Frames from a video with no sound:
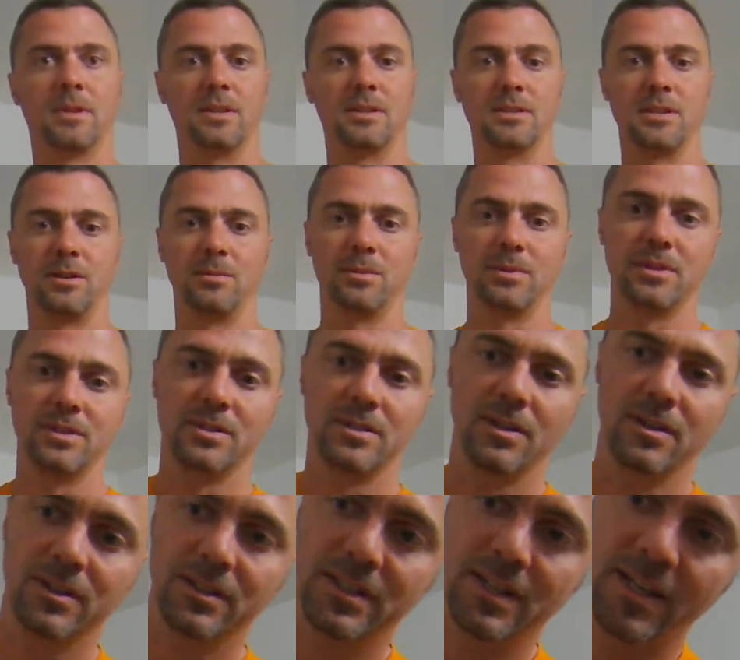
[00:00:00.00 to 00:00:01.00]
Check what the
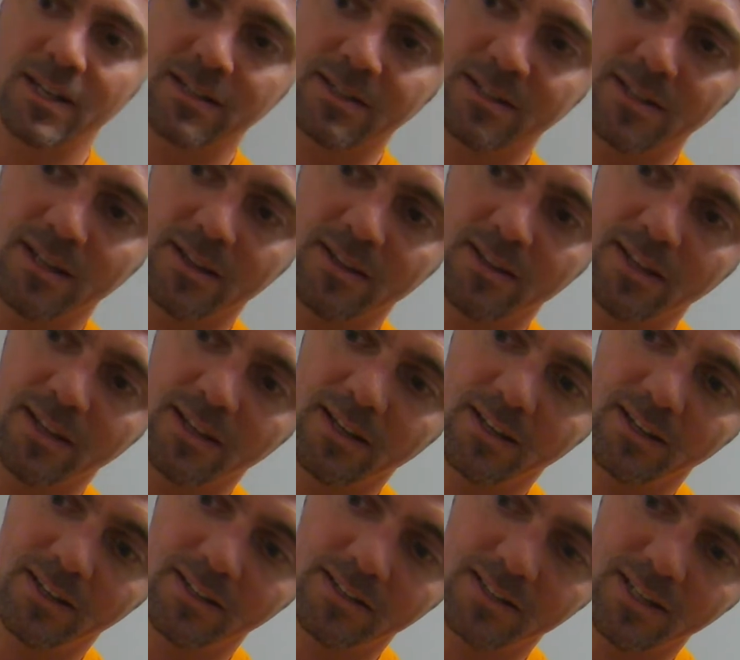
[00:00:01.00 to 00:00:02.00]
star sand's done there. You
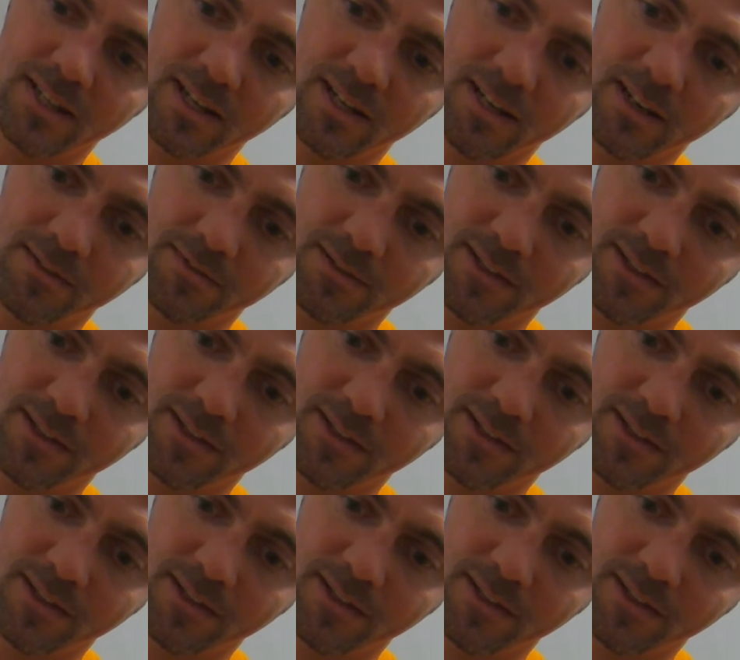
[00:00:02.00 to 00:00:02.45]
can see I left